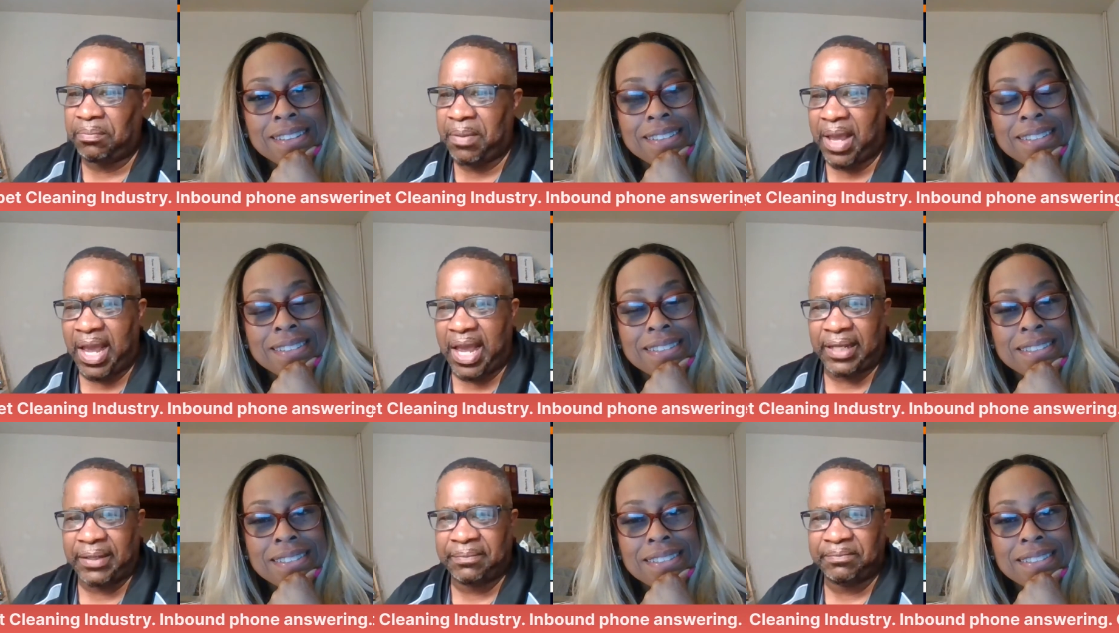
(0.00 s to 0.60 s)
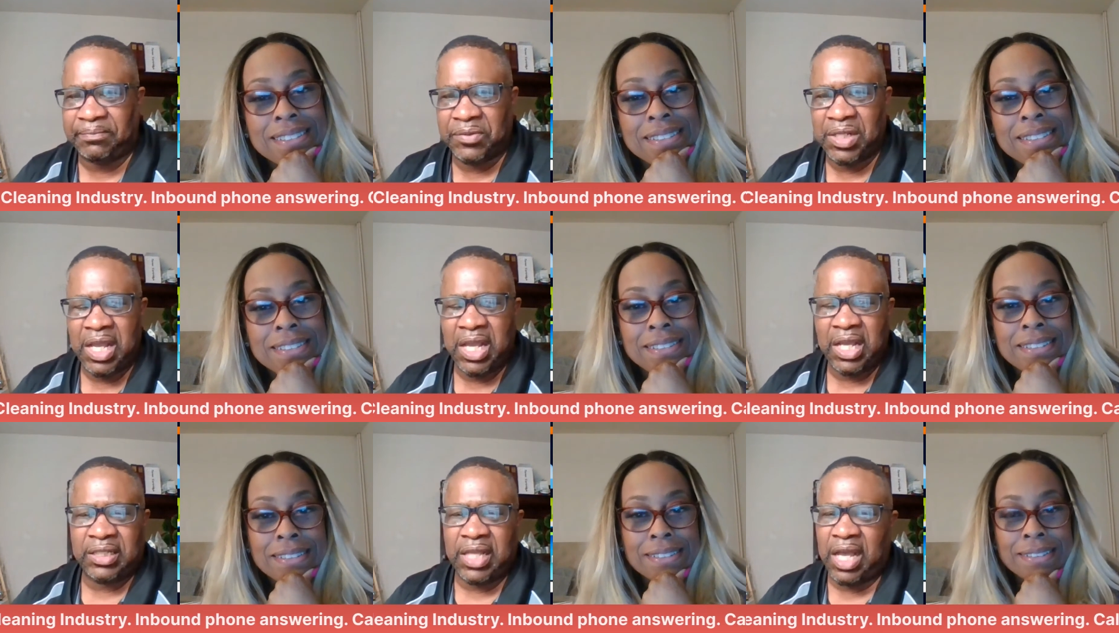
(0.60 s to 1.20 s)
Speaker 1: back
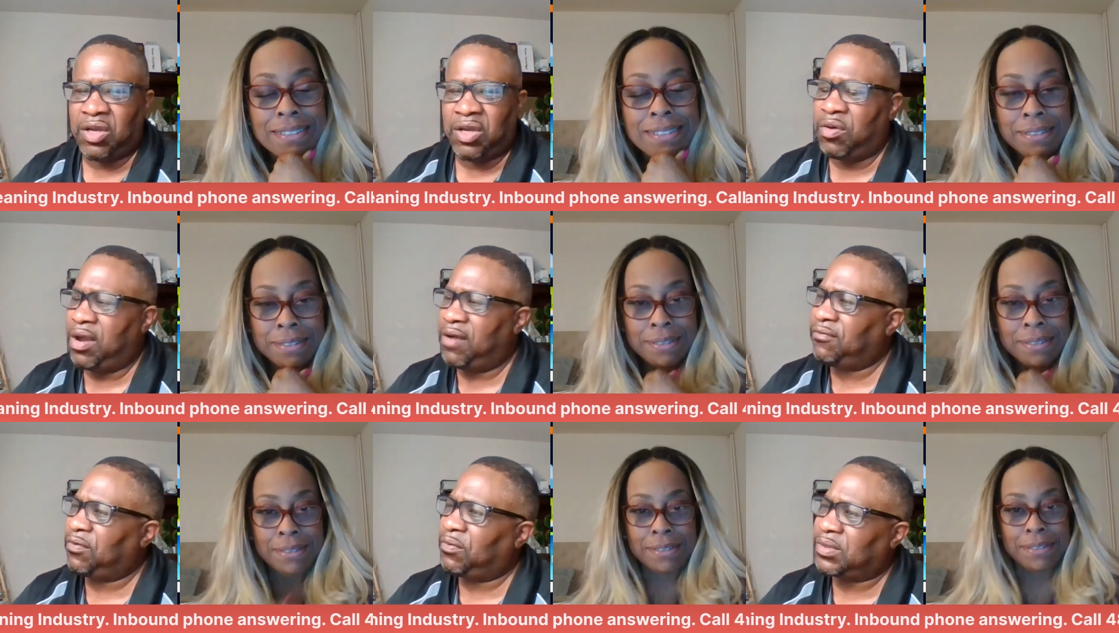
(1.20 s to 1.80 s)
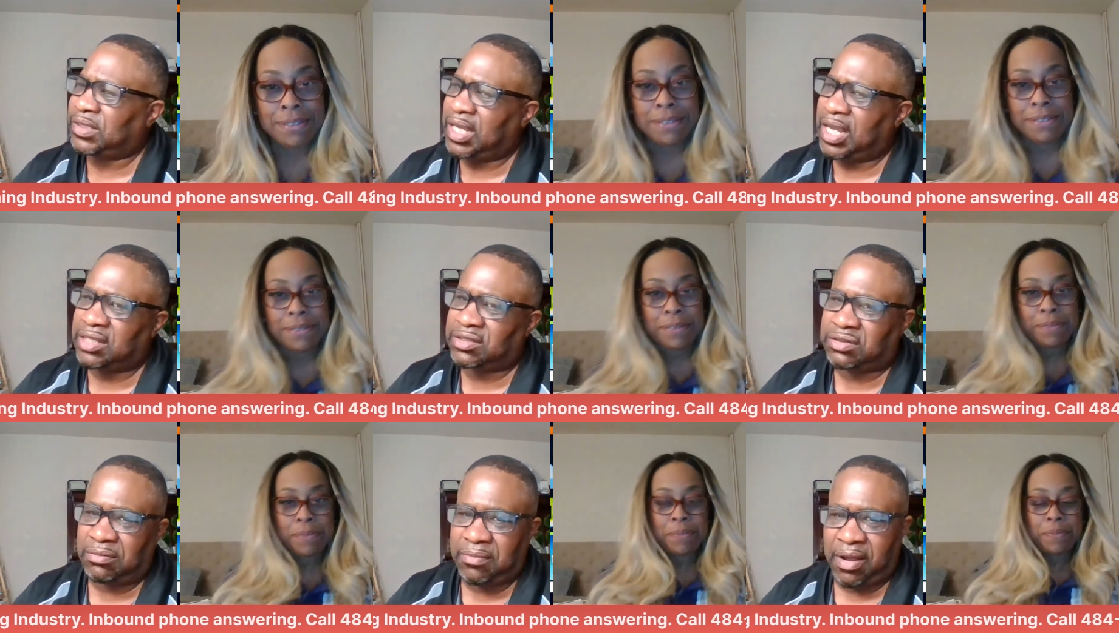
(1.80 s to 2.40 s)
that whoever was
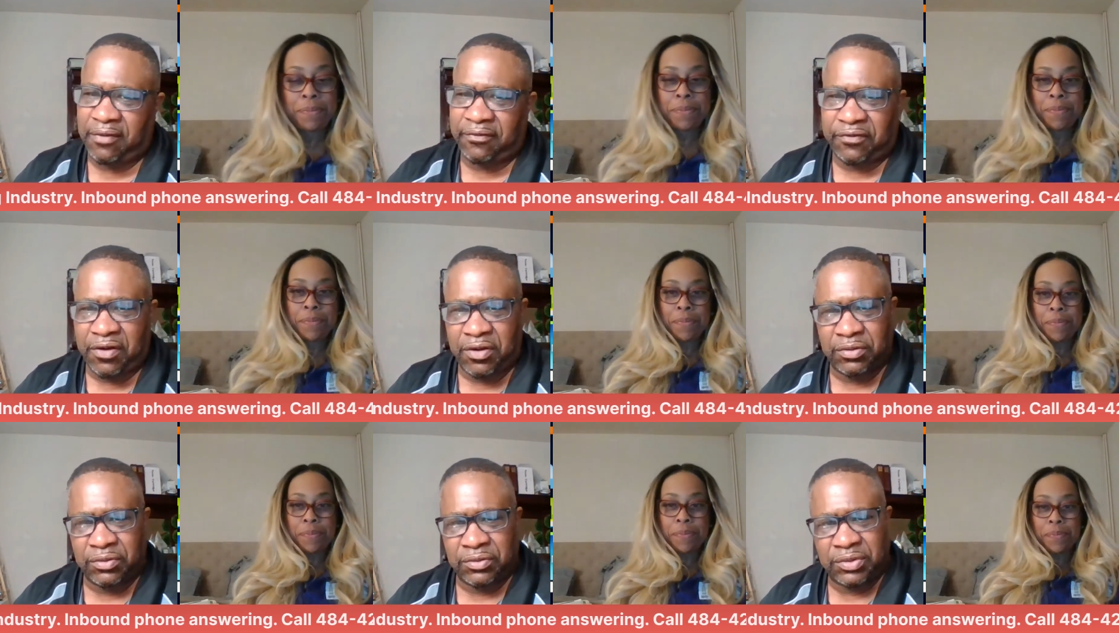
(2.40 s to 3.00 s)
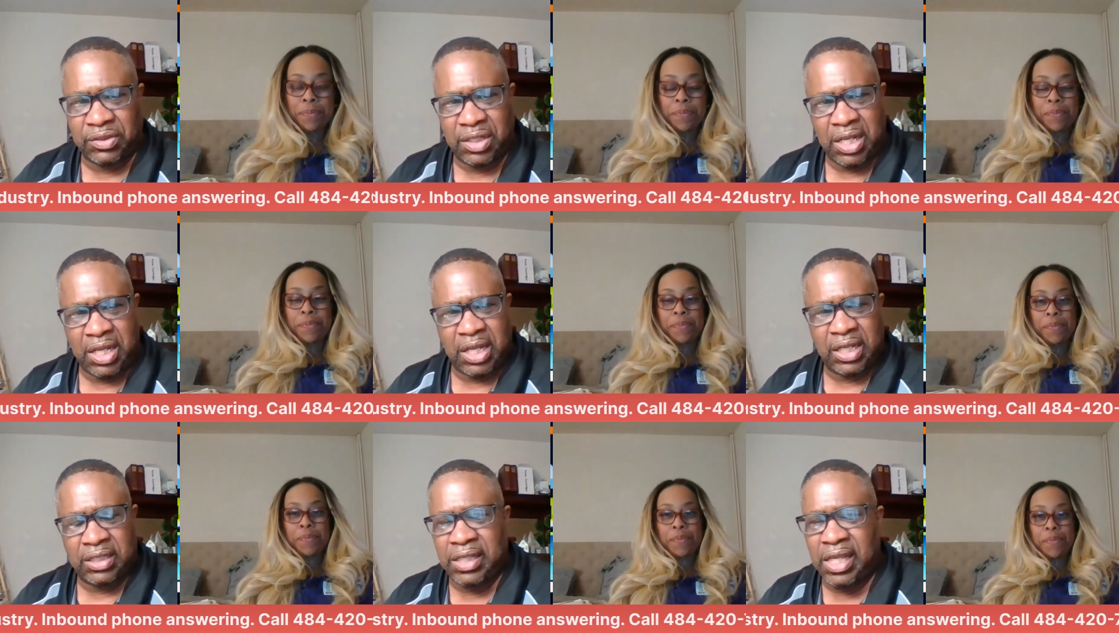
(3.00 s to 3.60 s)
answering my phones
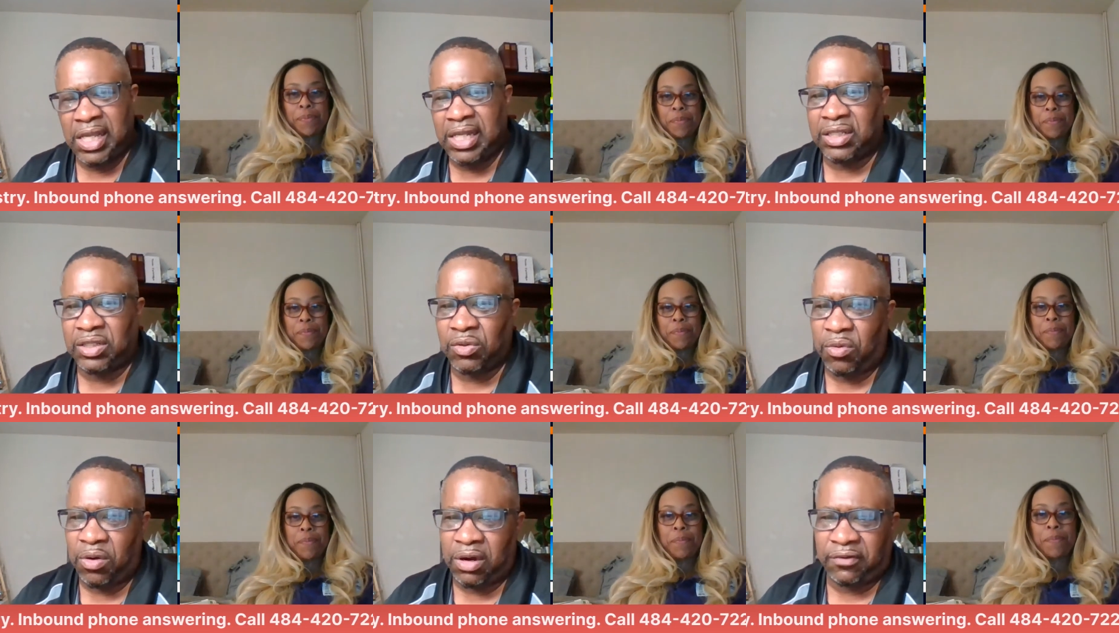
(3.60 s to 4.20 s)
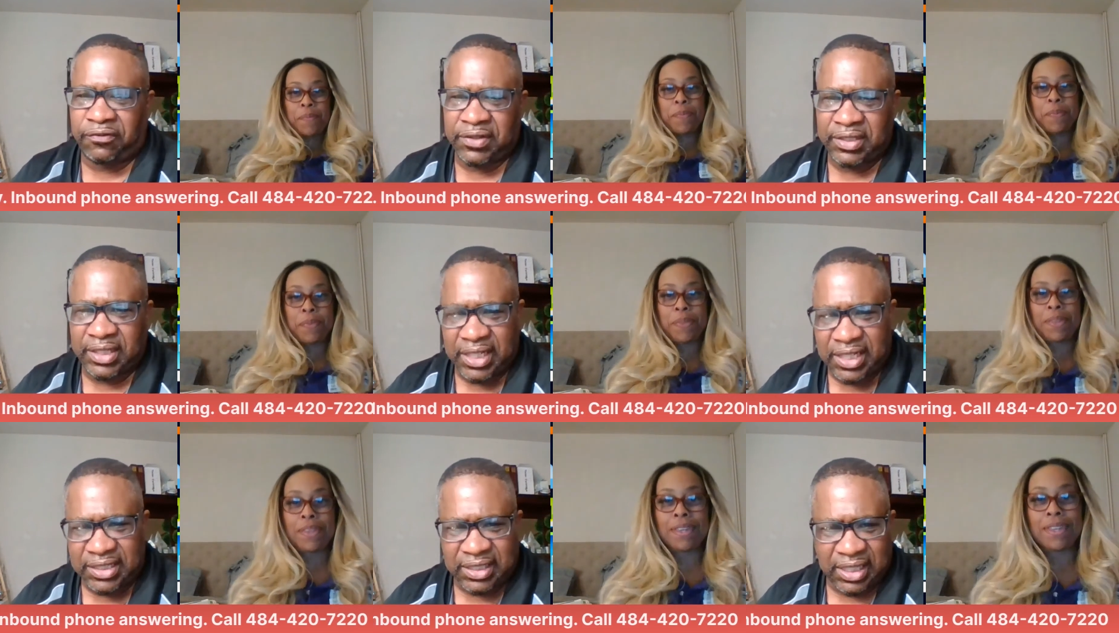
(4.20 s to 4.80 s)
needed to work for
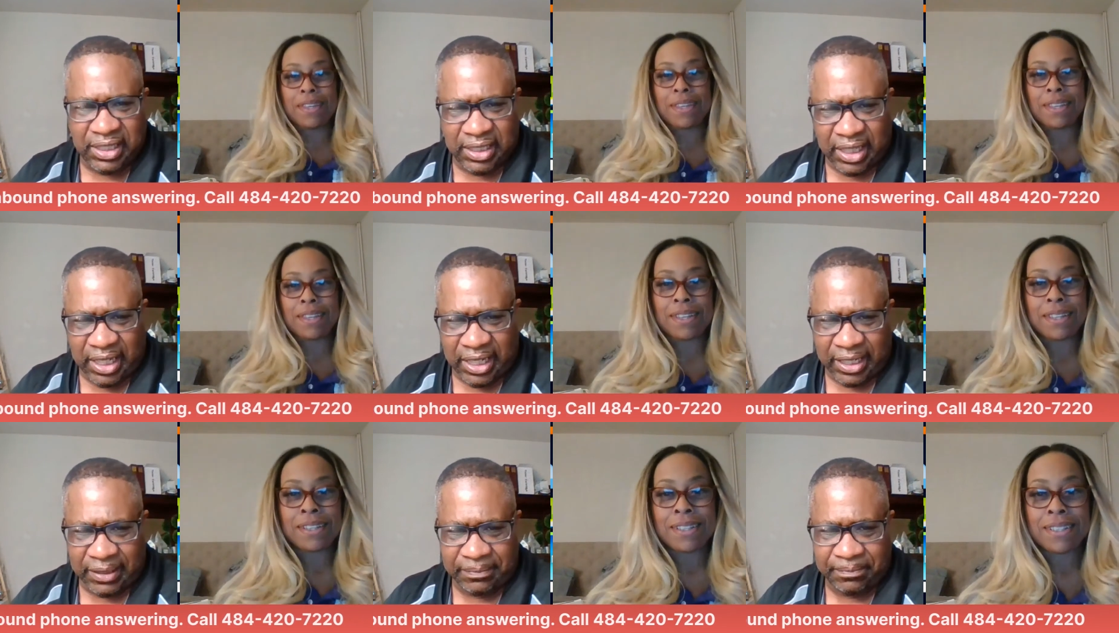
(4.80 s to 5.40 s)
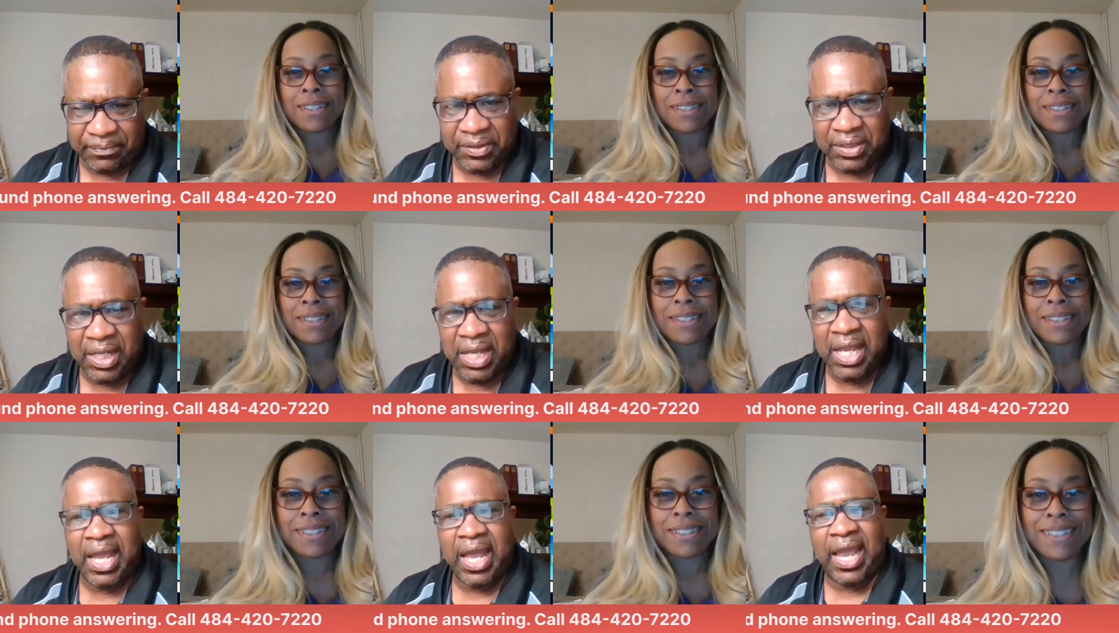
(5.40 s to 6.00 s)
Disneyland.
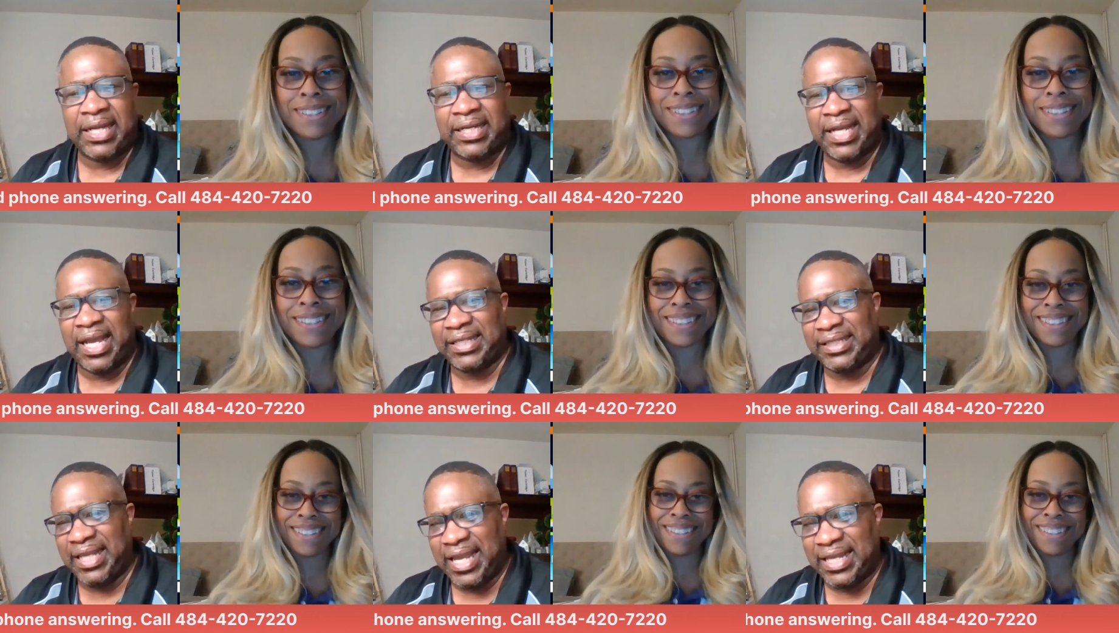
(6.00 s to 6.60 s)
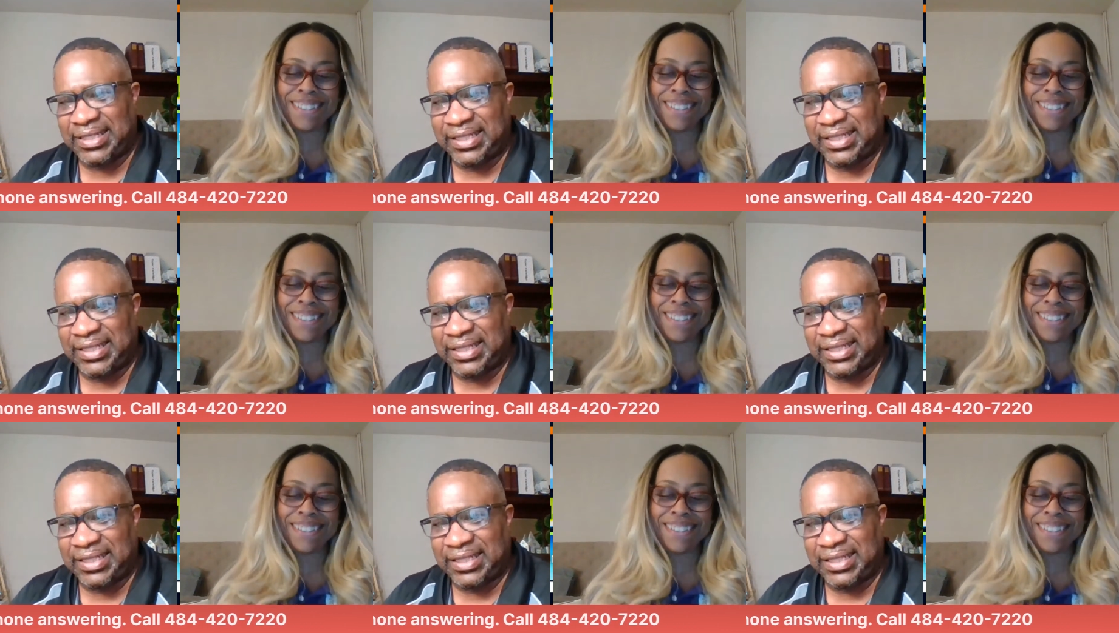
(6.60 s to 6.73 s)
And at that